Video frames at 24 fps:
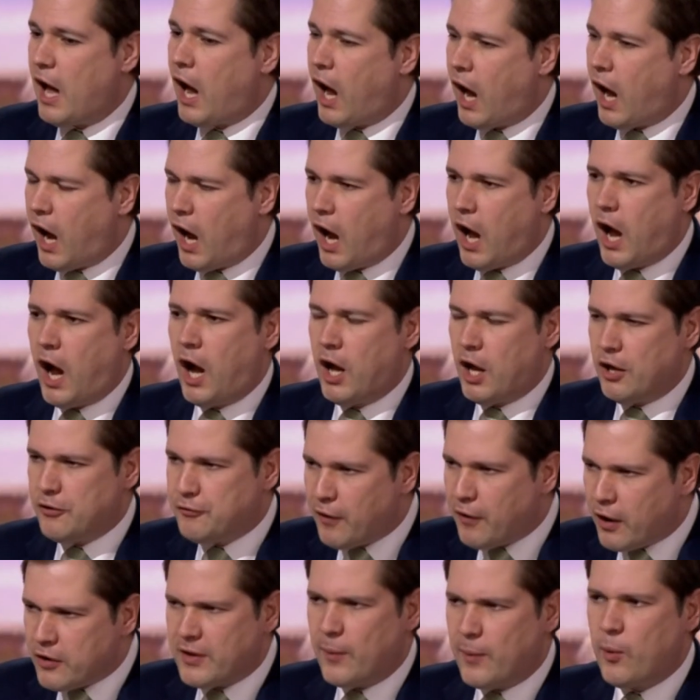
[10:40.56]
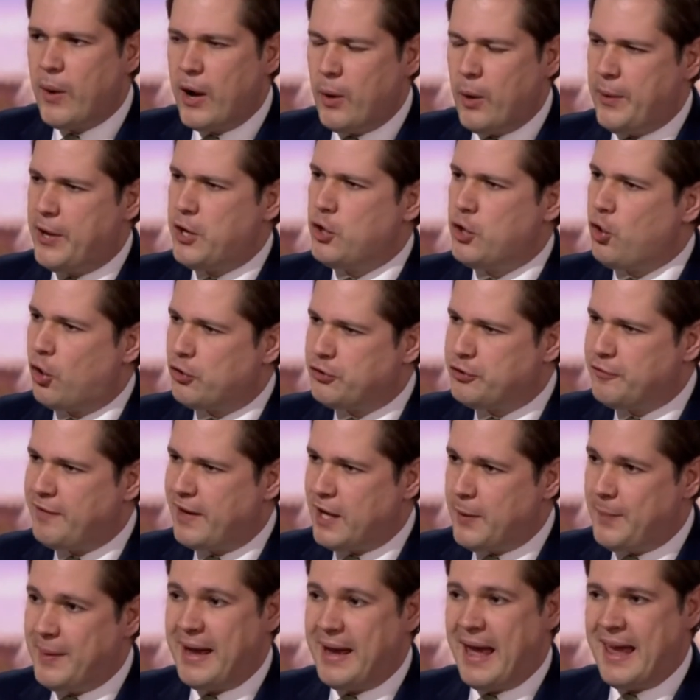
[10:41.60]
As far as I'm aware, we're not
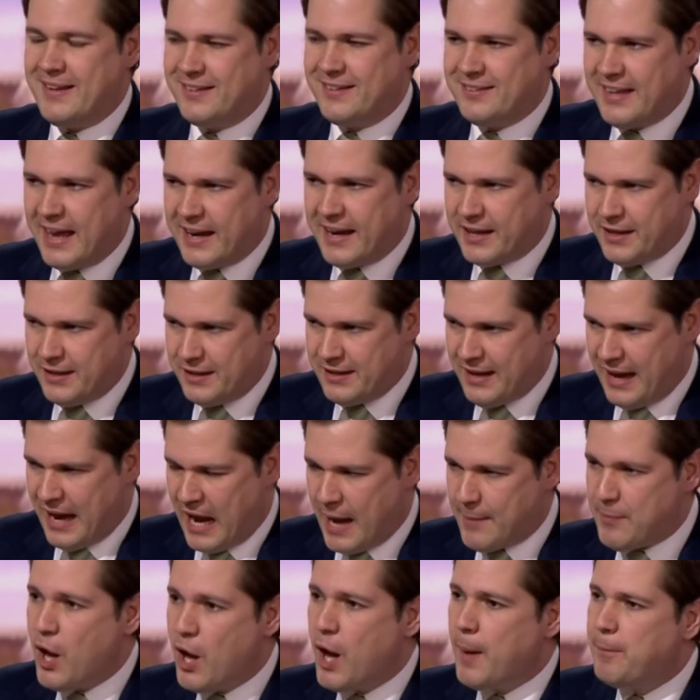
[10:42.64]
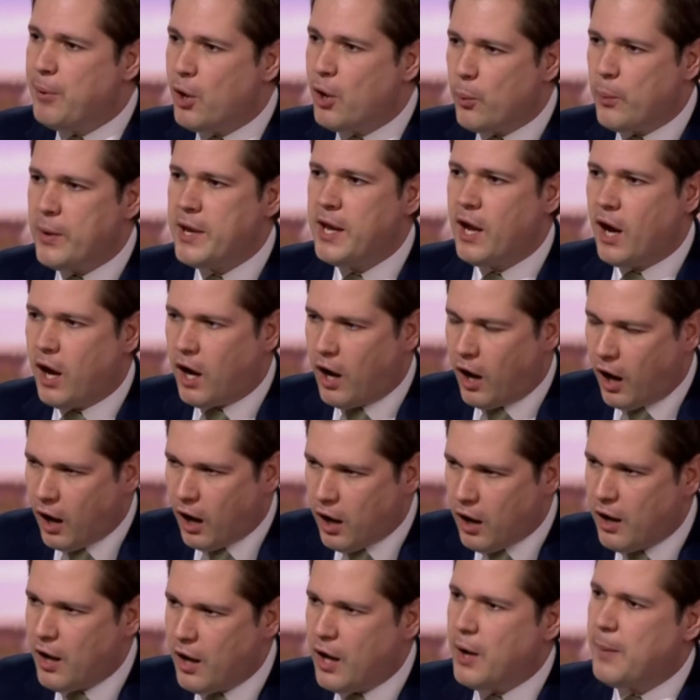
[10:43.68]
developing a second app, but we
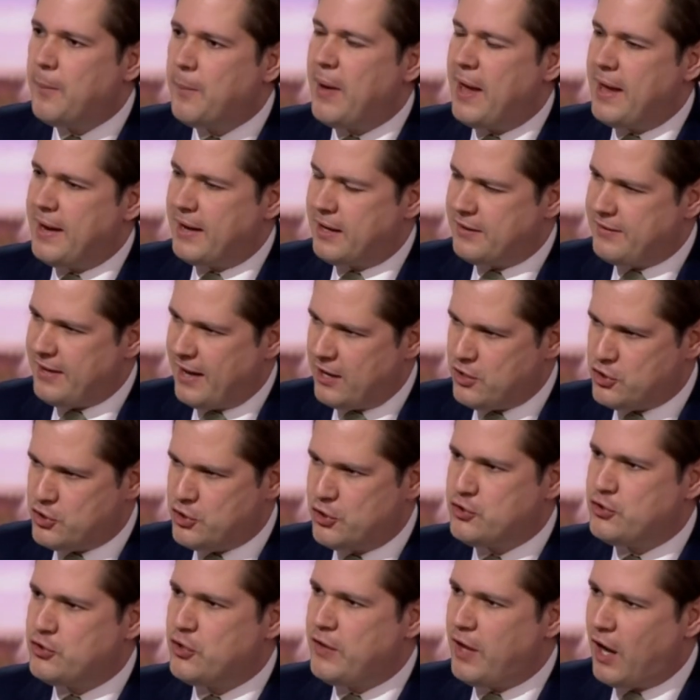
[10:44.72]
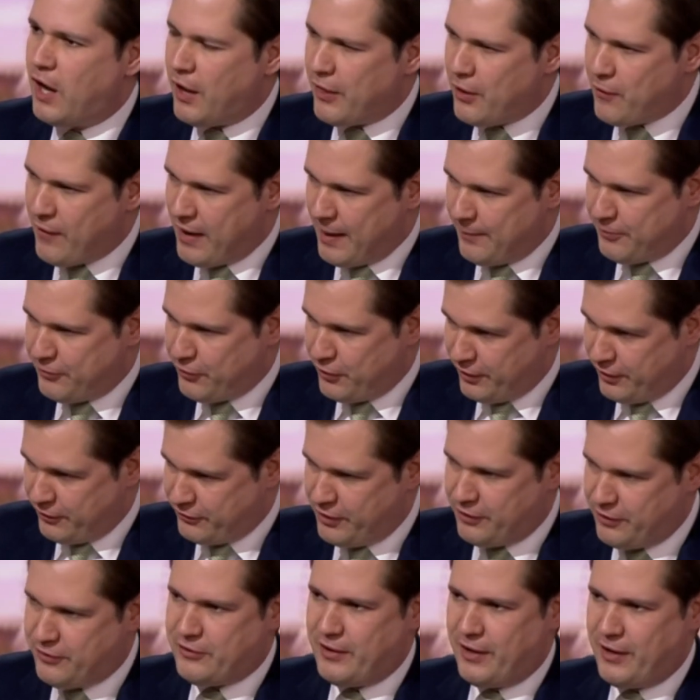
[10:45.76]
are paying attention to the other apps that
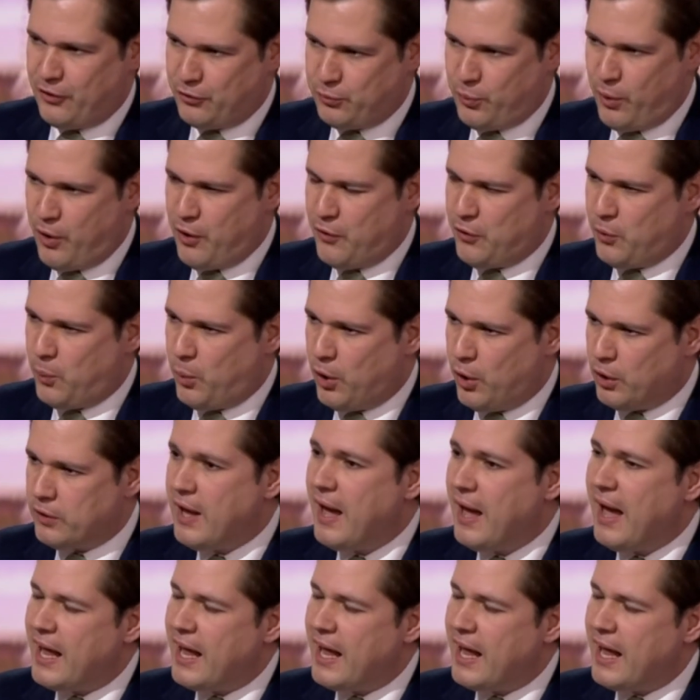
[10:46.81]
exist elsewhere in the world.